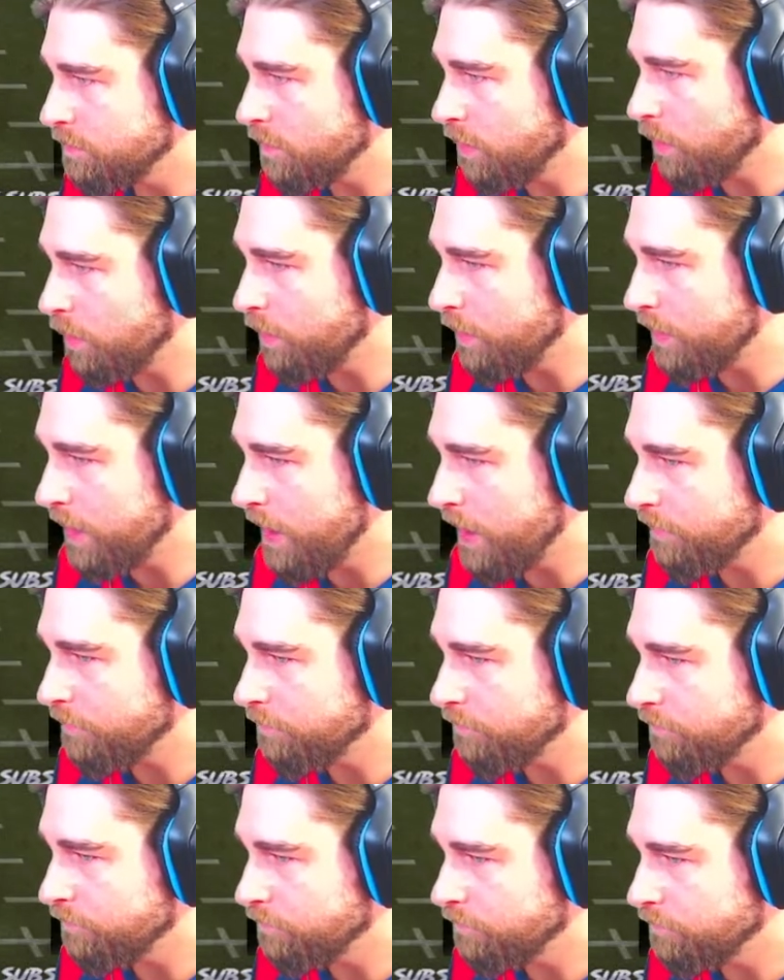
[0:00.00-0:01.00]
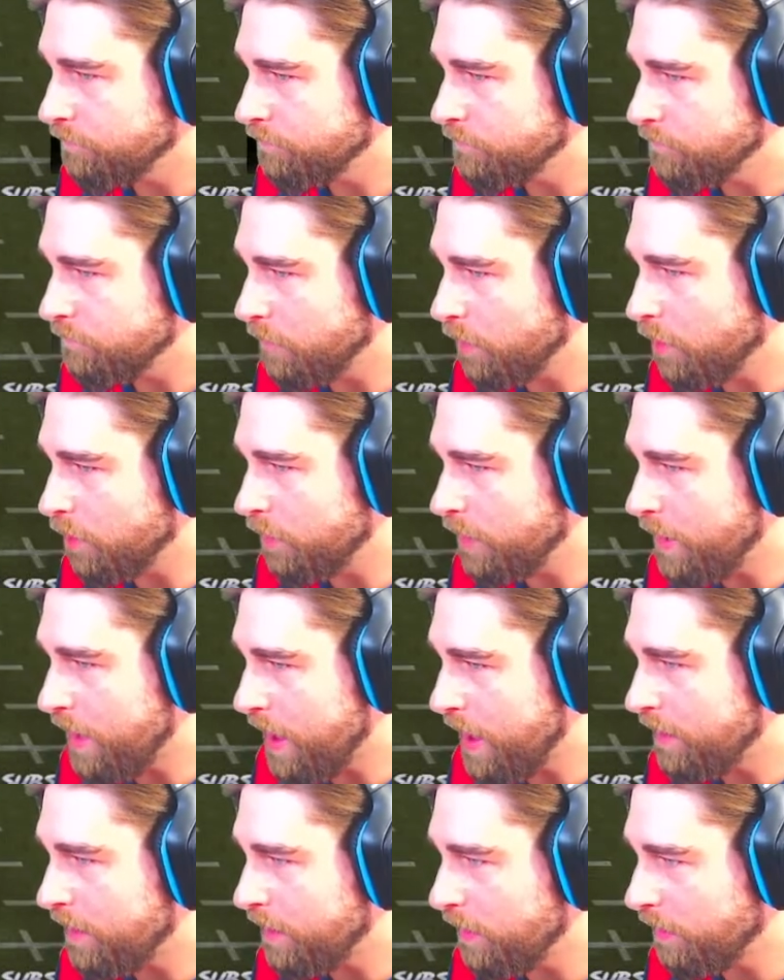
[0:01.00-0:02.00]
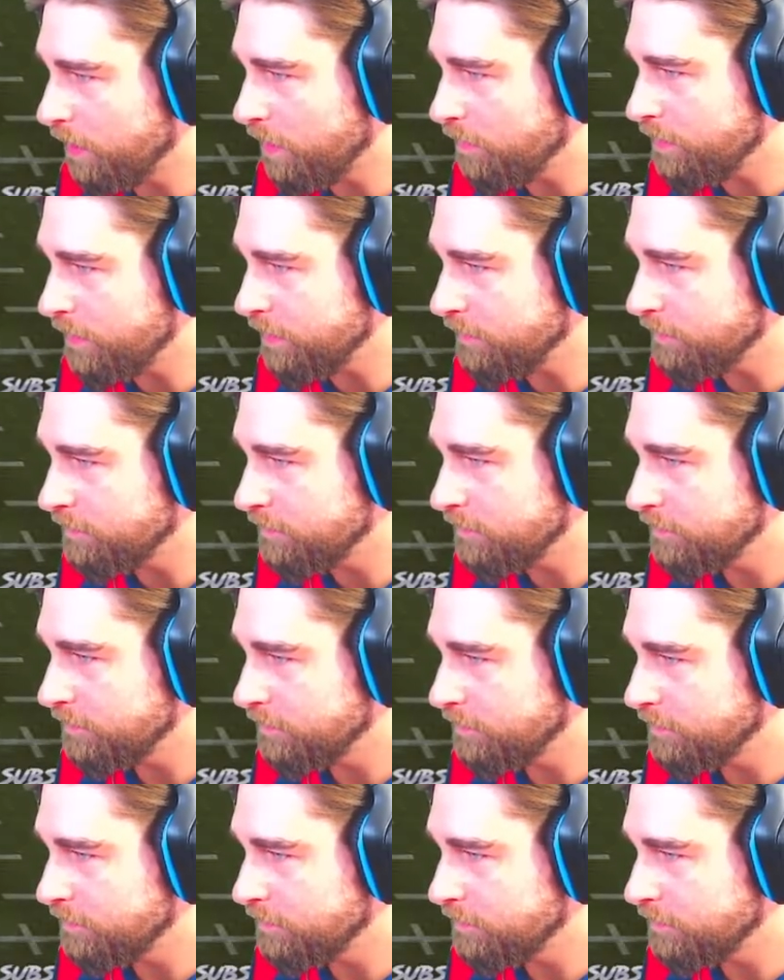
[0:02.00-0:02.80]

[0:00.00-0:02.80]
Oh, yeah. Oh, yeah. I love this.